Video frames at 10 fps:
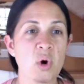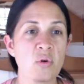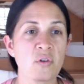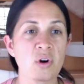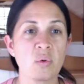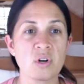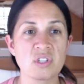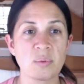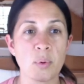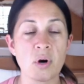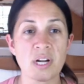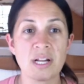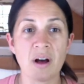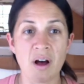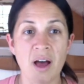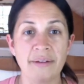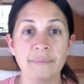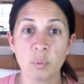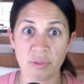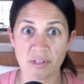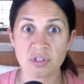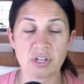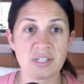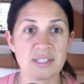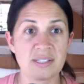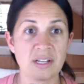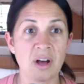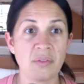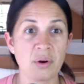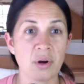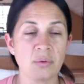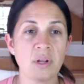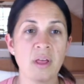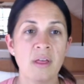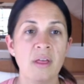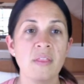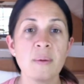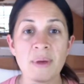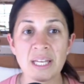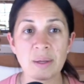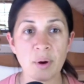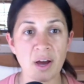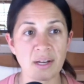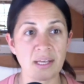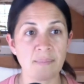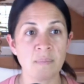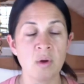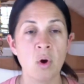over or supported on when they start to sit on their own the mini potty,